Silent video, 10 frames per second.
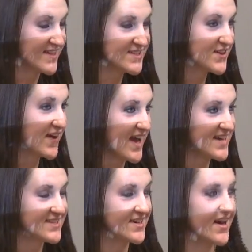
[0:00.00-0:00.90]
That's a great
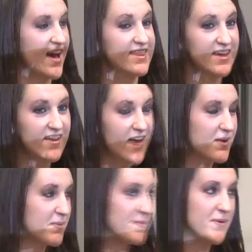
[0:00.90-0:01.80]
answer. I think a
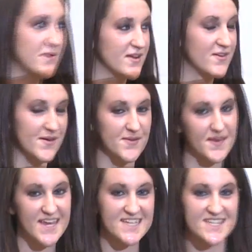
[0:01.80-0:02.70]
lot of people would agree with
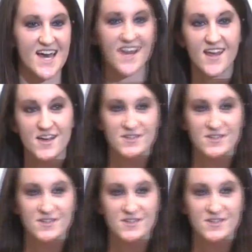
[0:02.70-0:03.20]
what you said.